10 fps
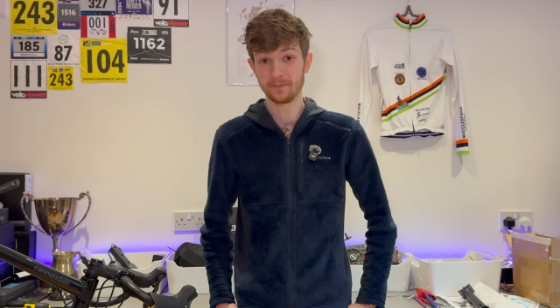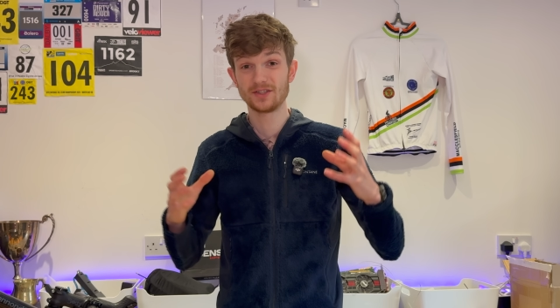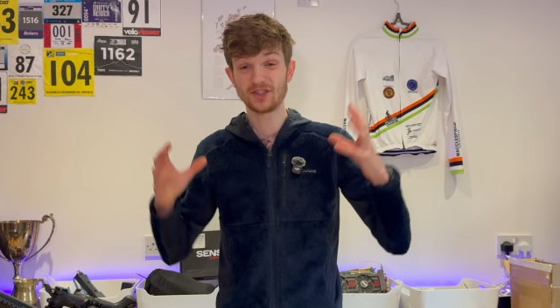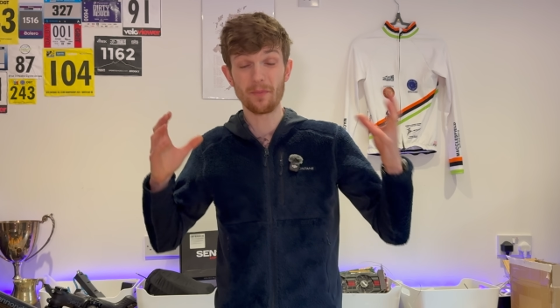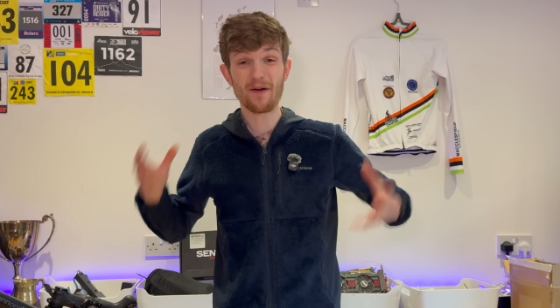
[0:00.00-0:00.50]

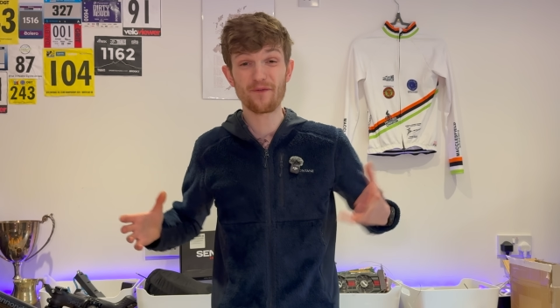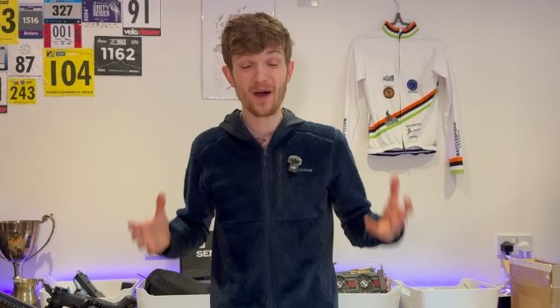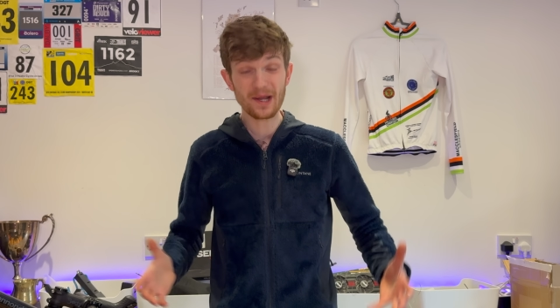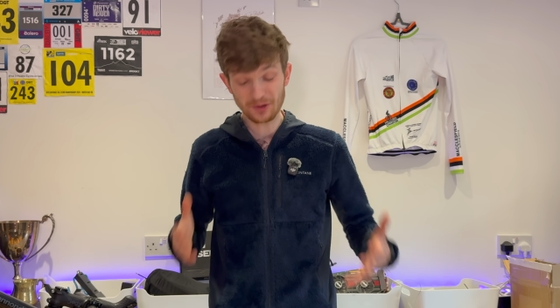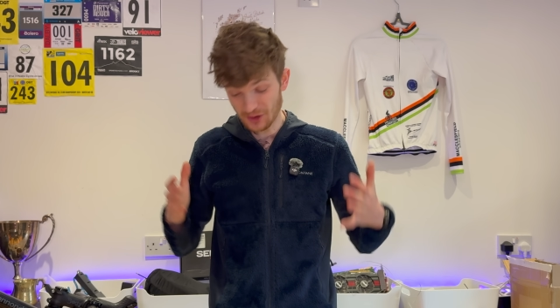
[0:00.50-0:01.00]
So my
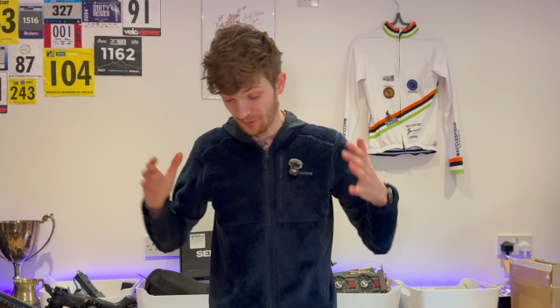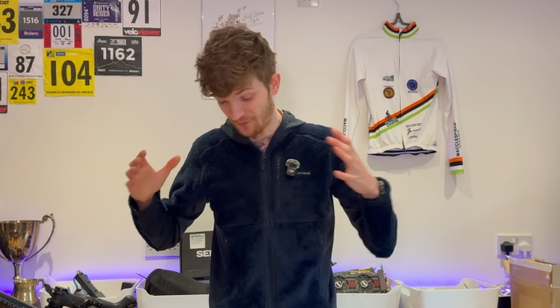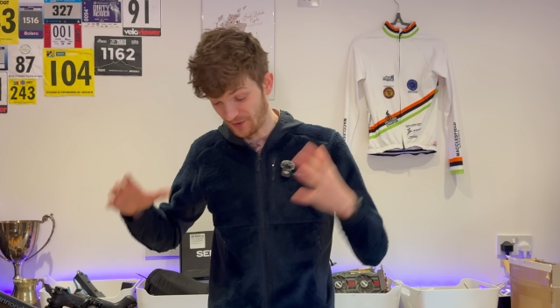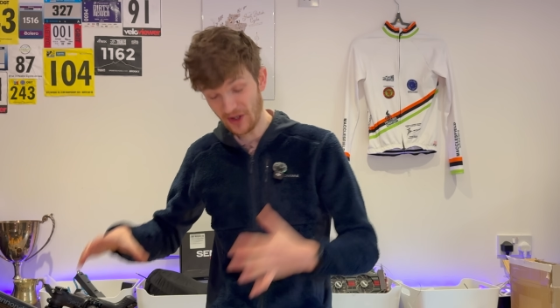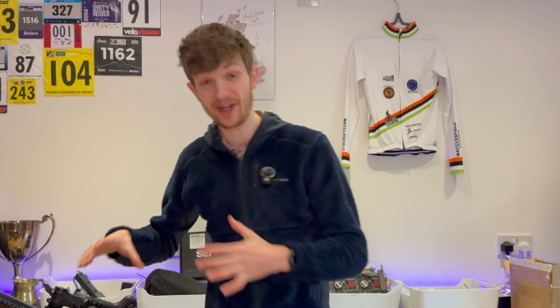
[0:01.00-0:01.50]
final sort of
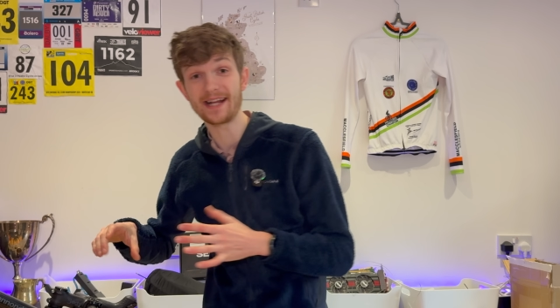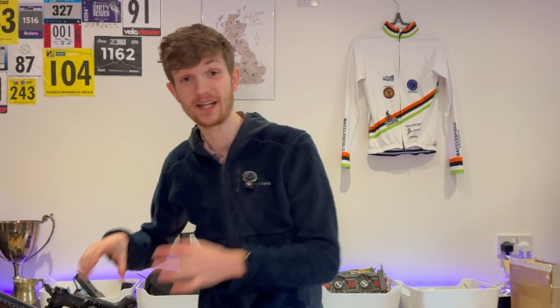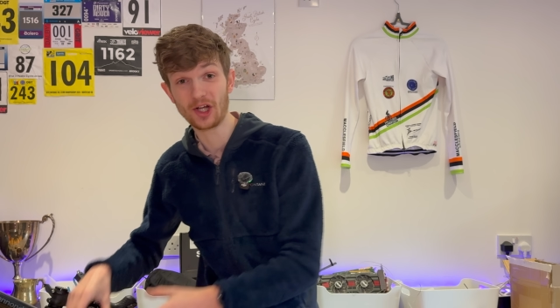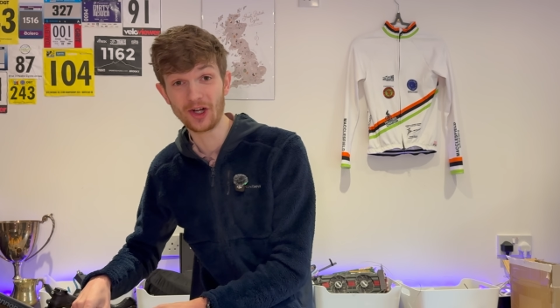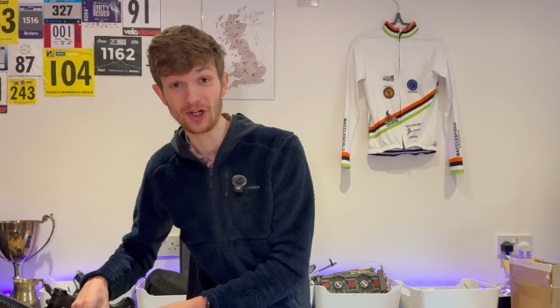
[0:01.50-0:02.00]

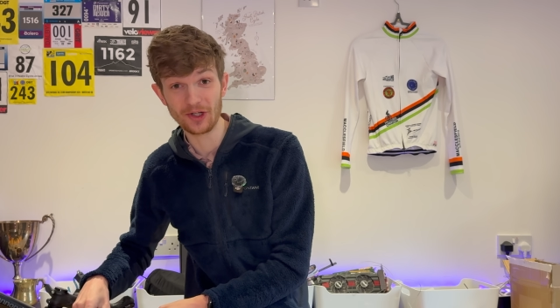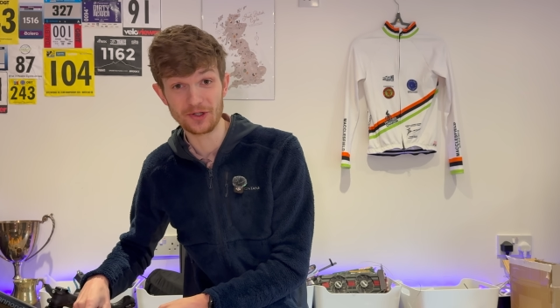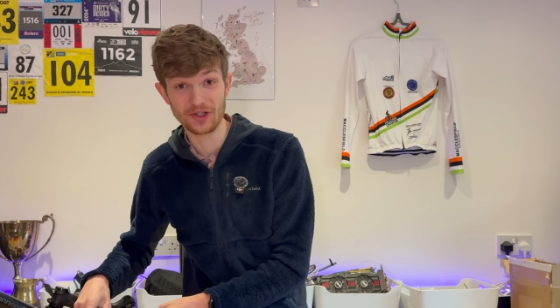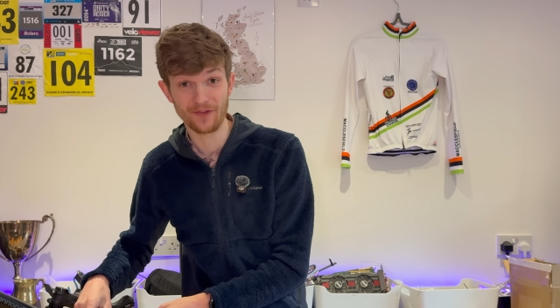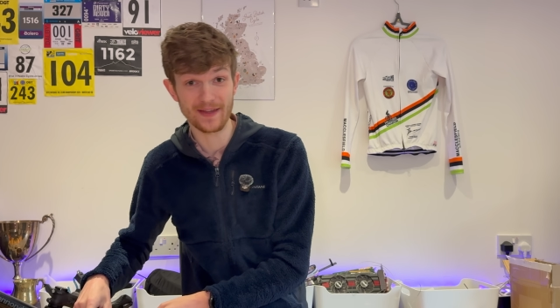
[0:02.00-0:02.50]
verdict and
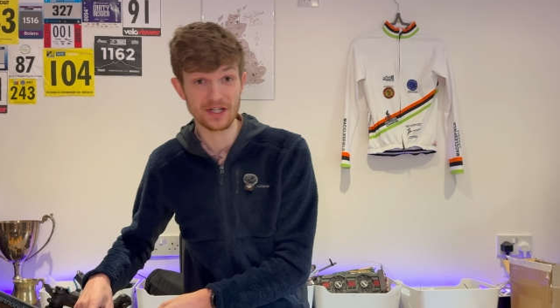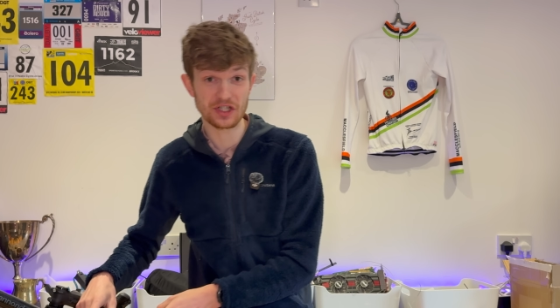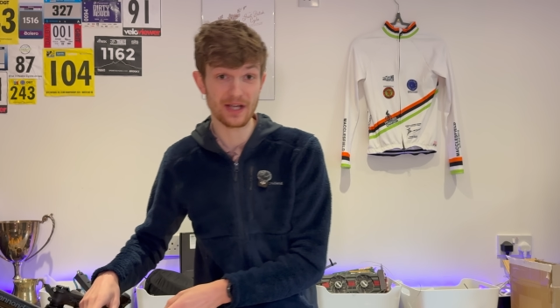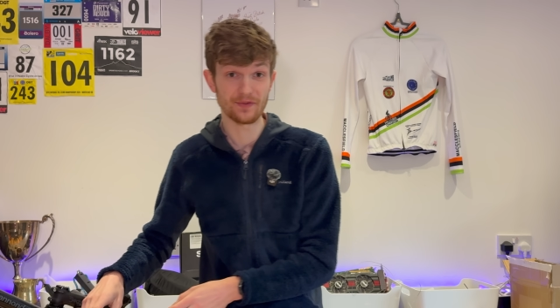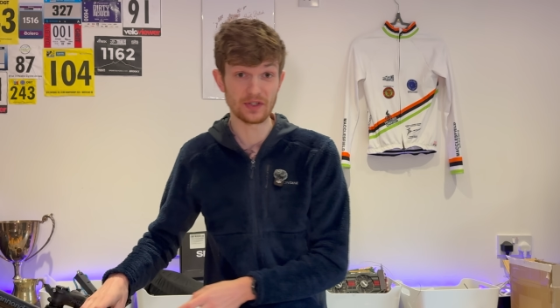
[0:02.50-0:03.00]
conclusion on these
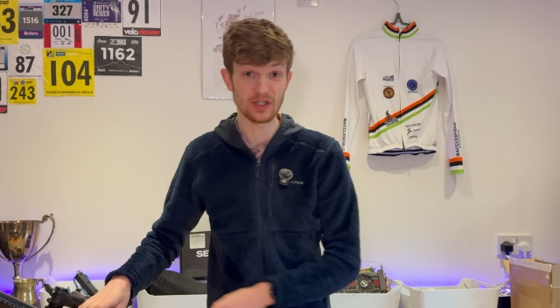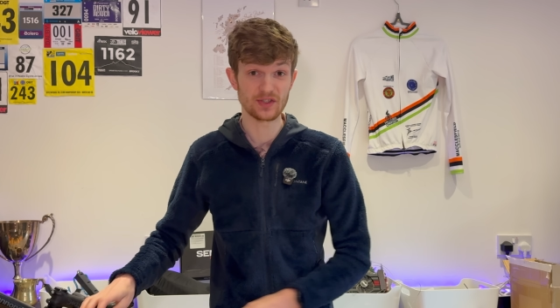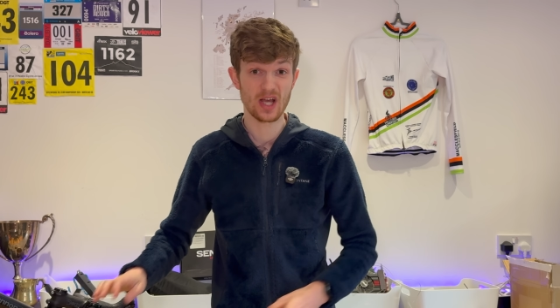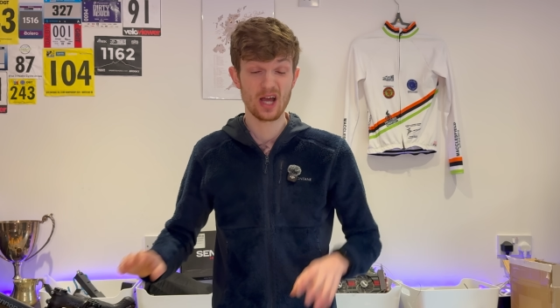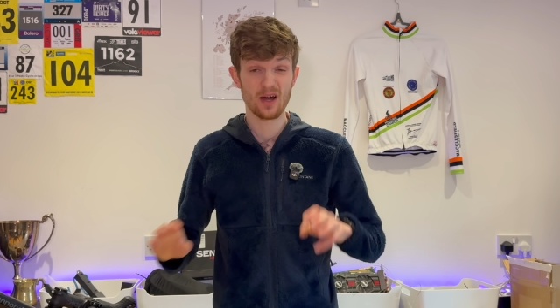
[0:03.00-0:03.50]
shifters.